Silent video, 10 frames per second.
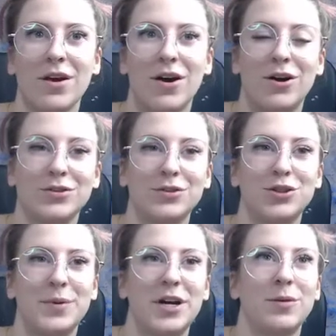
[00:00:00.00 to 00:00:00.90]
Also, did you
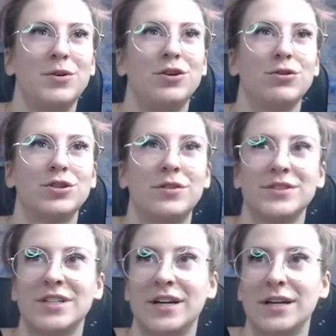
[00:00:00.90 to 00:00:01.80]
become huge all of a
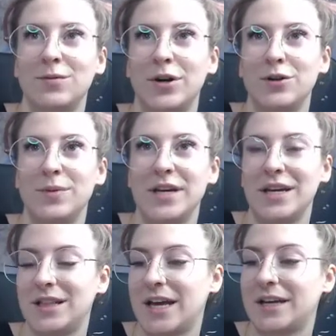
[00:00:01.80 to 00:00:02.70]
sudden? What do you
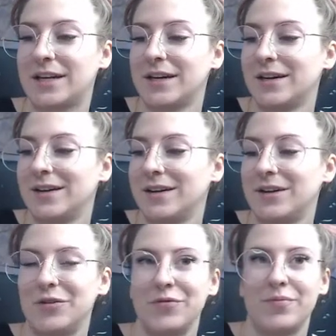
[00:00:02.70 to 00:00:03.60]
mean? Like,
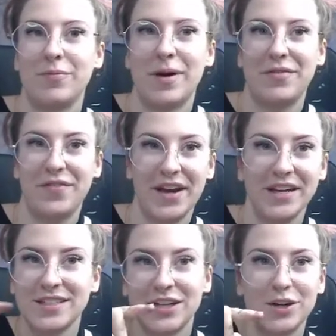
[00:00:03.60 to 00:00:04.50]
my
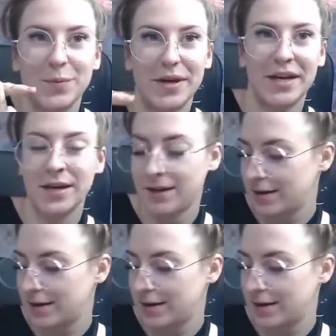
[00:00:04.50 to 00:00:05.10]
face here big?